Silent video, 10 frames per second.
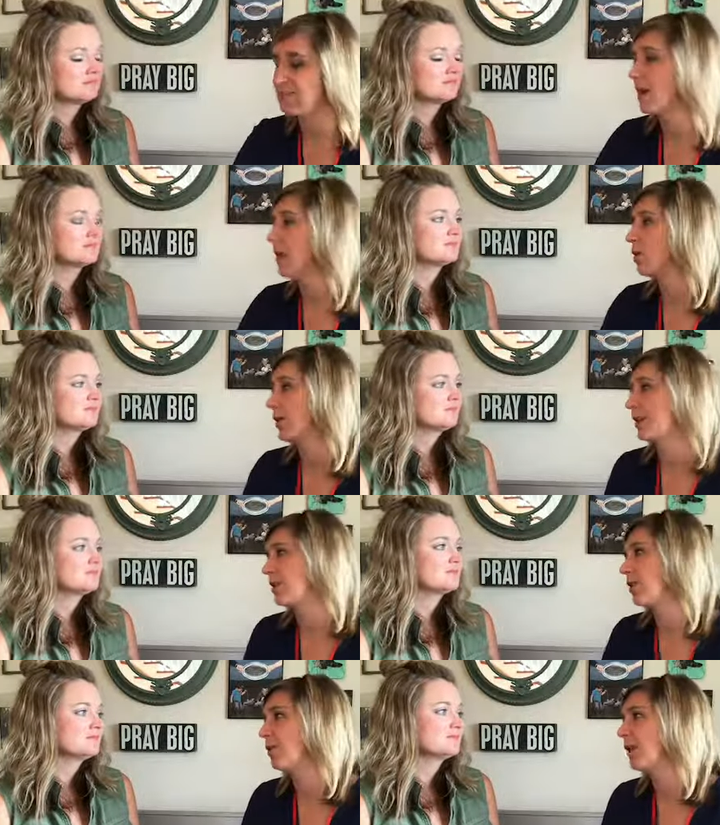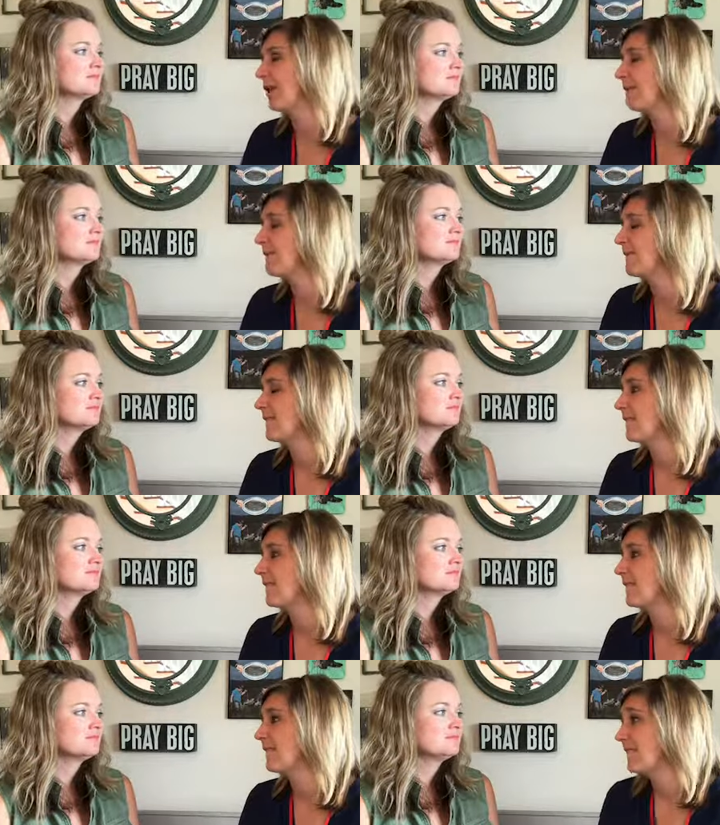Speaker 1: am not going to go there. Mm-hmm.
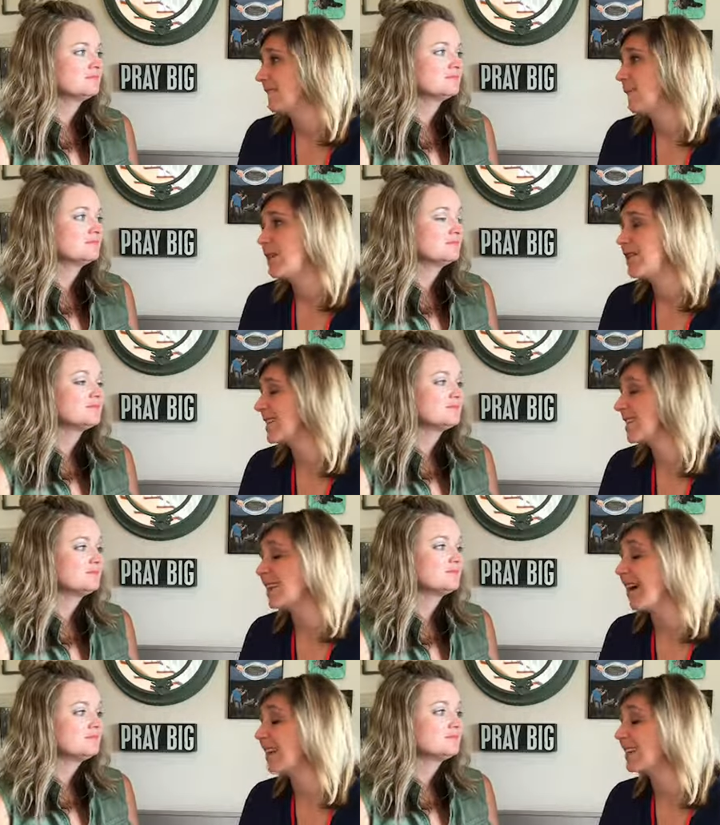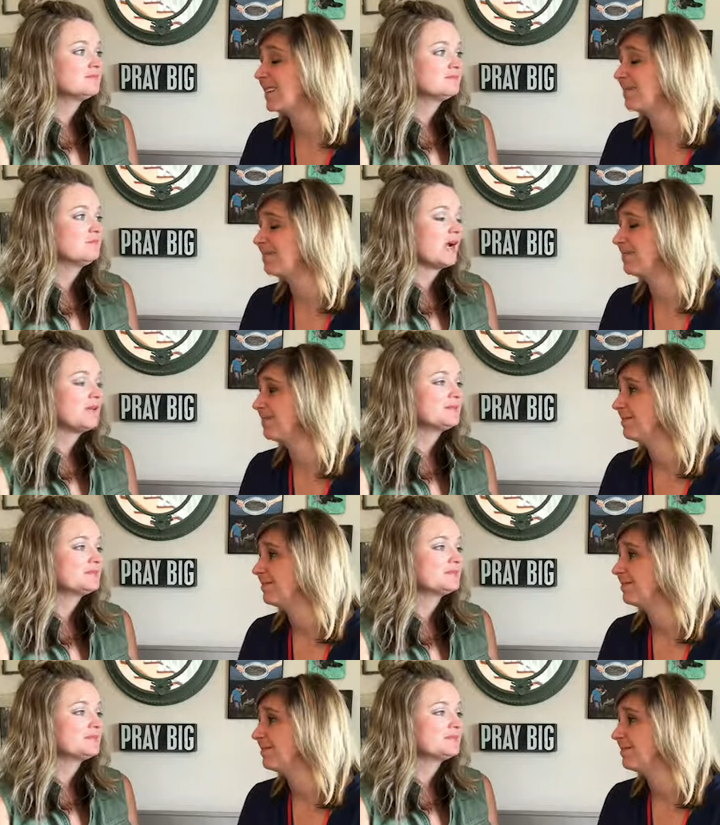We just get stuck. Right.
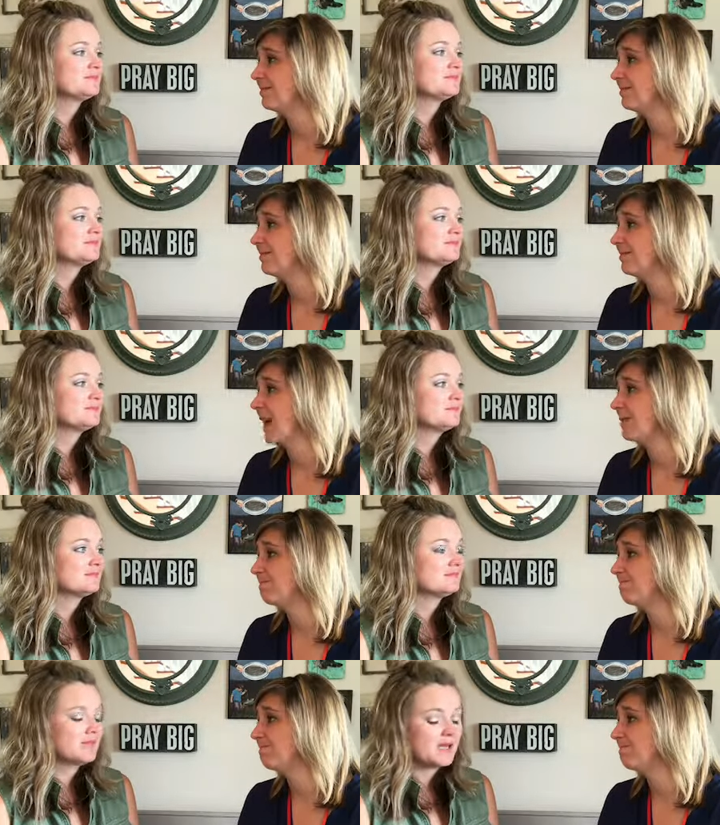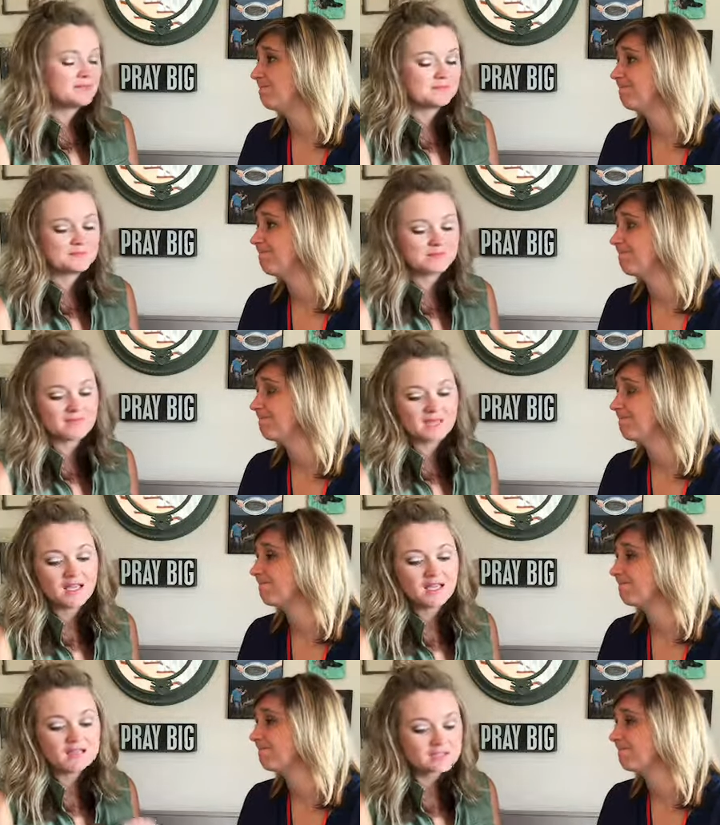Yeah.
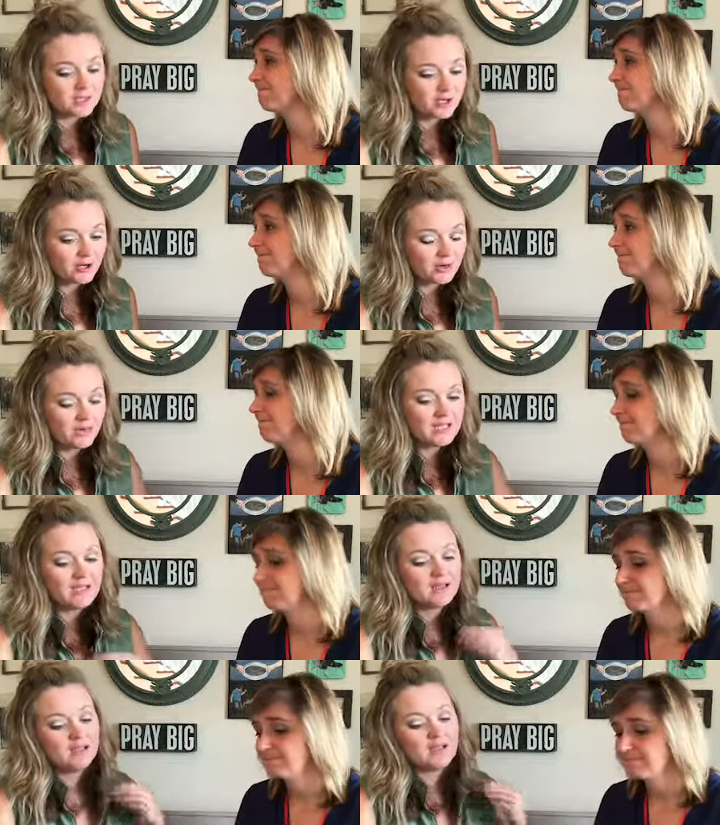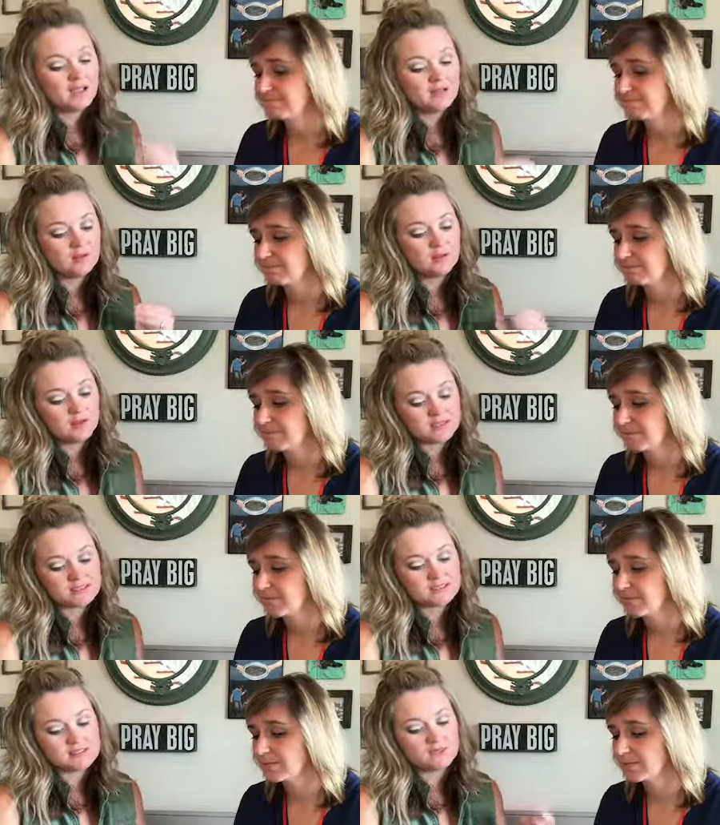
Speaker 2: So in the
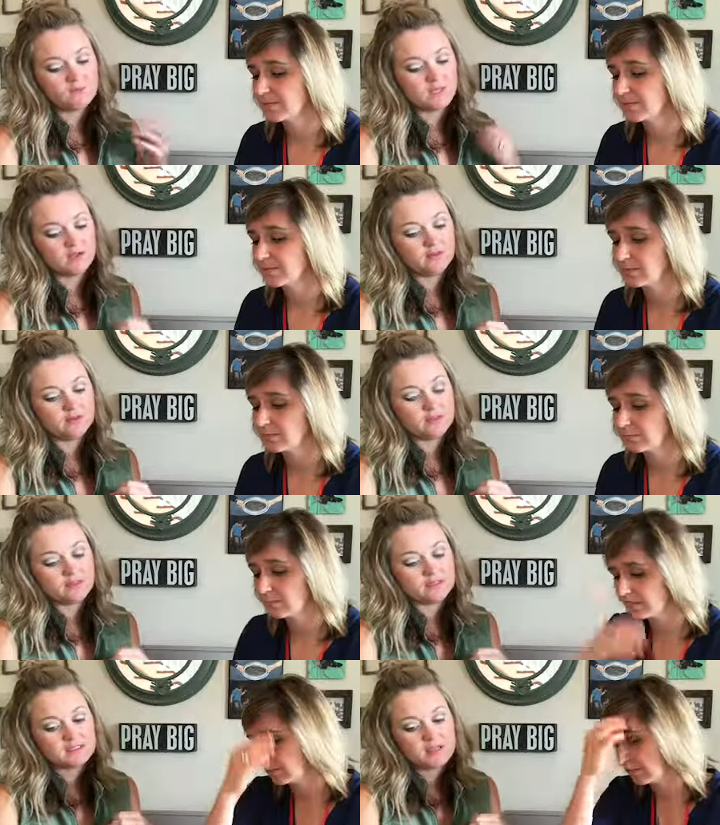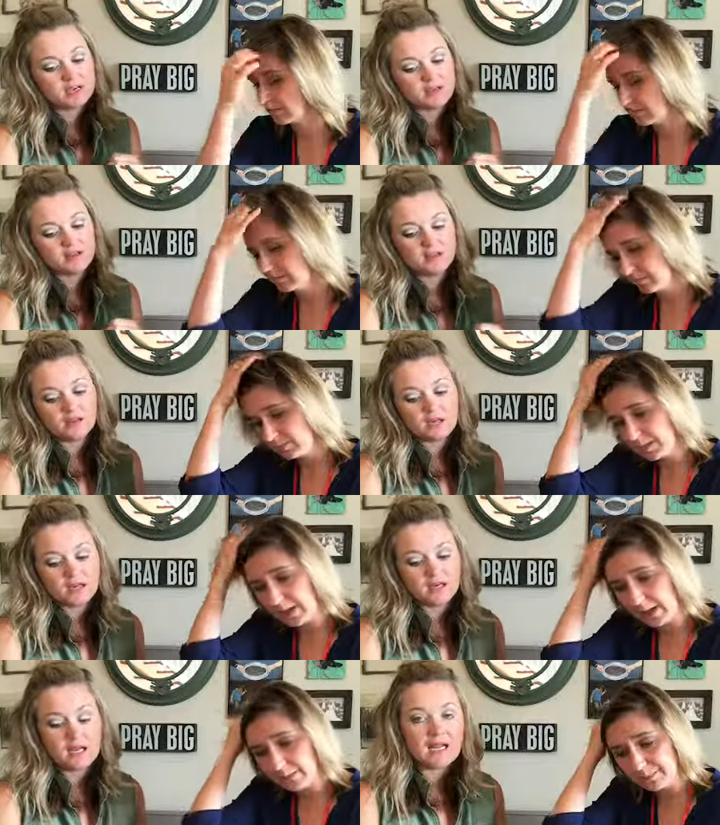places when you've been stuck
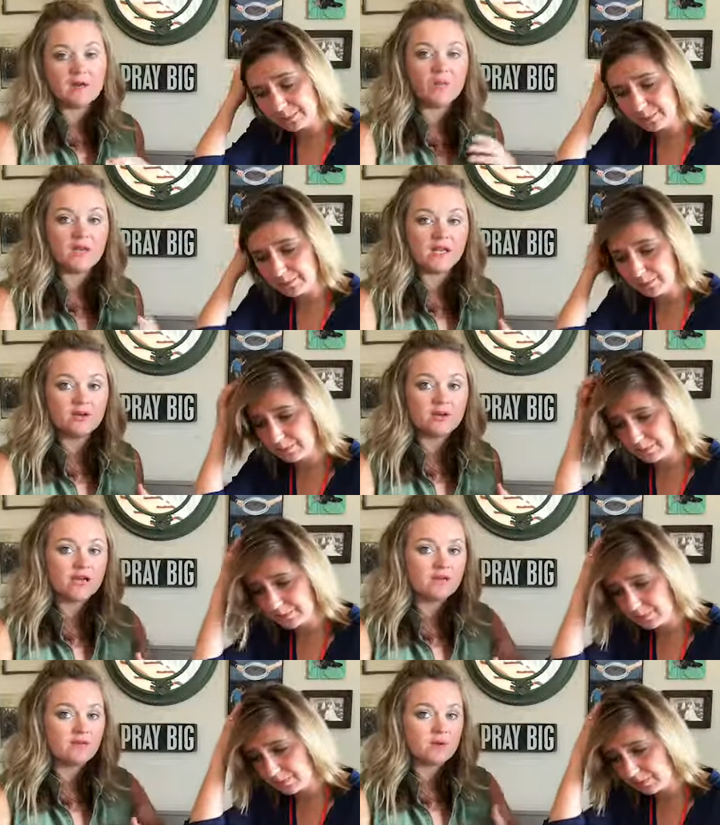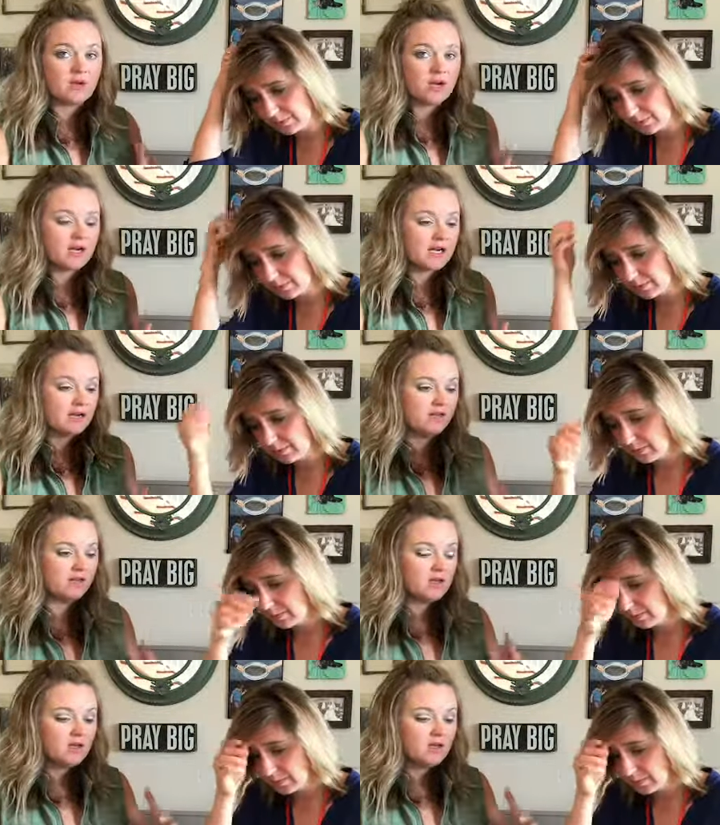and, yeah. and when you kind of, when God kind of